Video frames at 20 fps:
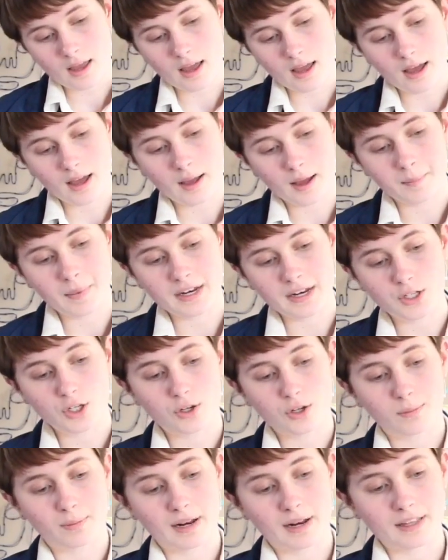and
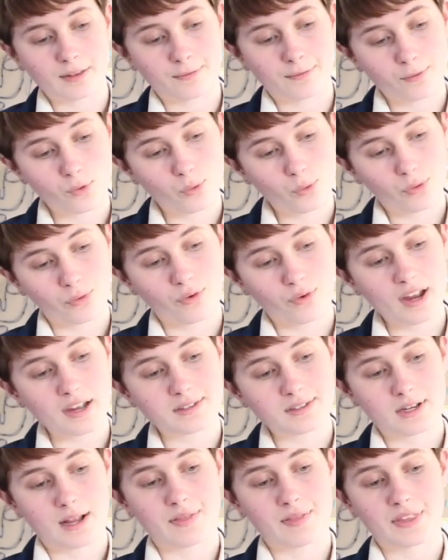you play the 4th
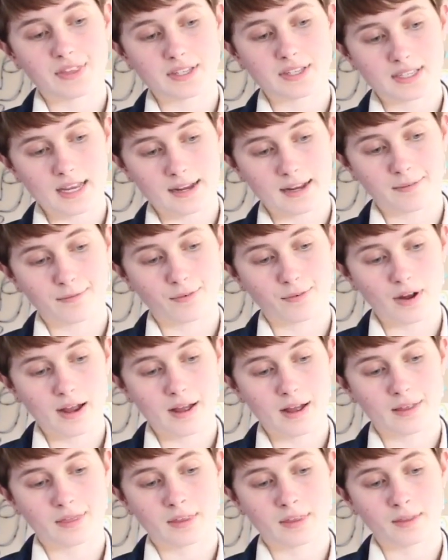fret and then the 2nd
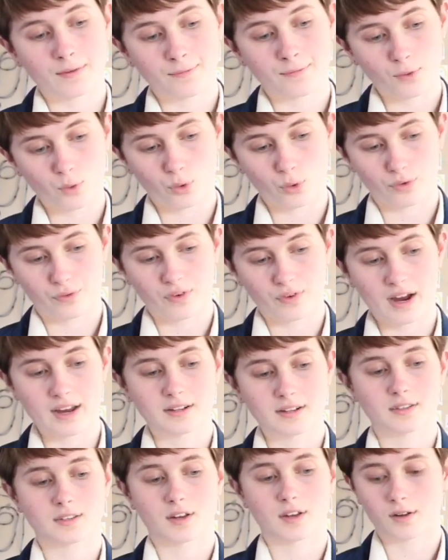fret and then the 4th
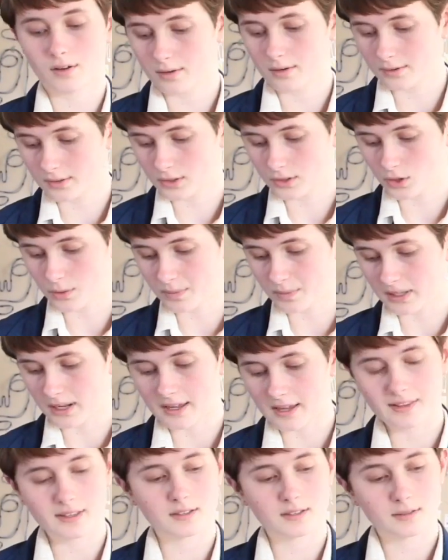fret. So it should be
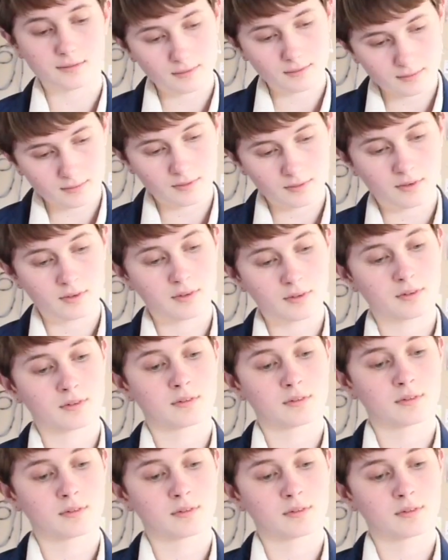like this. And